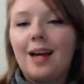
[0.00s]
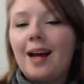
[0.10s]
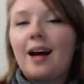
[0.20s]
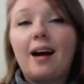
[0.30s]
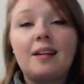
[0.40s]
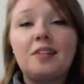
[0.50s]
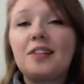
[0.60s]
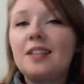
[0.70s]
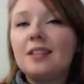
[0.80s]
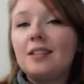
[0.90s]
I
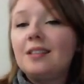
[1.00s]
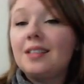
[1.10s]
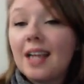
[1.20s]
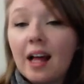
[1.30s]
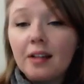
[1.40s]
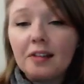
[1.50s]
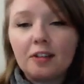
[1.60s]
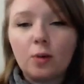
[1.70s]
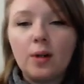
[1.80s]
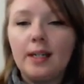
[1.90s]
still tell
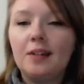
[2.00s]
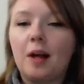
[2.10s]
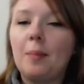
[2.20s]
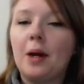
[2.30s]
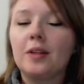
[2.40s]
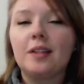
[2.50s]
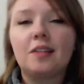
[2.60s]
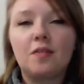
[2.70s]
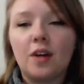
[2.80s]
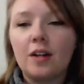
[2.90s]
stories about this
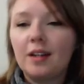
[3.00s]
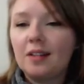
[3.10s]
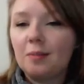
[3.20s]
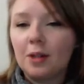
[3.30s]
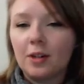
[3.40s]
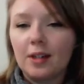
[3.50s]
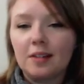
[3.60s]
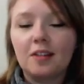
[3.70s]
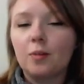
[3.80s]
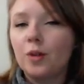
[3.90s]
fun
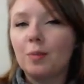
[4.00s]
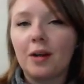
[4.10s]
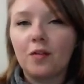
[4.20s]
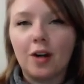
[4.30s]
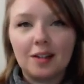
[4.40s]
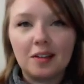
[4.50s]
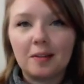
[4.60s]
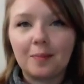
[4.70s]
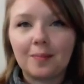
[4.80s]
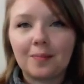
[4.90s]
experience with my friends.
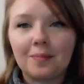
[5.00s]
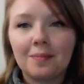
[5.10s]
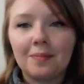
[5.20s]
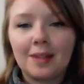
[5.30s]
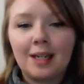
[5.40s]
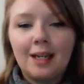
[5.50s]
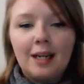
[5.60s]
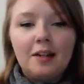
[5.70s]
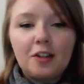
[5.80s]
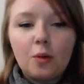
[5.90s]

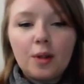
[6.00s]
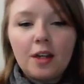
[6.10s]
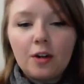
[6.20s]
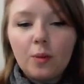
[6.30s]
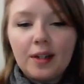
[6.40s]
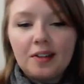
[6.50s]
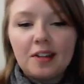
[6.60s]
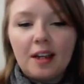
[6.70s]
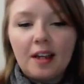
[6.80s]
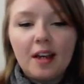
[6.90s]
So here we
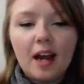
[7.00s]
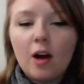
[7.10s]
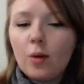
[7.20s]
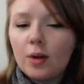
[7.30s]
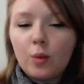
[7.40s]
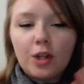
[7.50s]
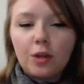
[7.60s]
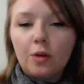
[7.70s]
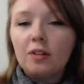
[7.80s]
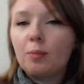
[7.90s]
see, how can we
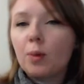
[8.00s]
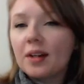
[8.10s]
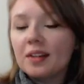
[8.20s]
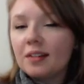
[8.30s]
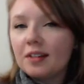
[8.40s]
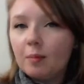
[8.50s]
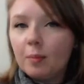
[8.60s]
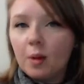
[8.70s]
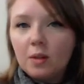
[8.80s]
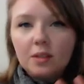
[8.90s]
use present
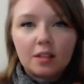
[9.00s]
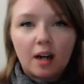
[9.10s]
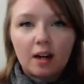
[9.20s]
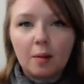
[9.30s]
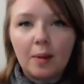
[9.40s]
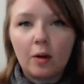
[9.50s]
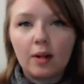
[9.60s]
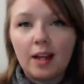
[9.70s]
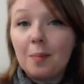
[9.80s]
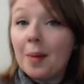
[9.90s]
simple to talk about
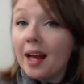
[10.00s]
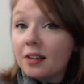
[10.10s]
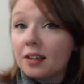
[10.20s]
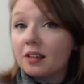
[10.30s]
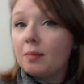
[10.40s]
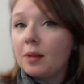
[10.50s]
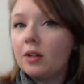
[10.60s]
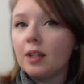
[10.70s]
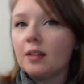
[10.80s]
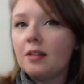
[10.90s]
a past
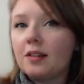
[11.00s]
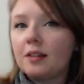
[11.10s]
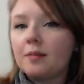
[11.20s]
experience?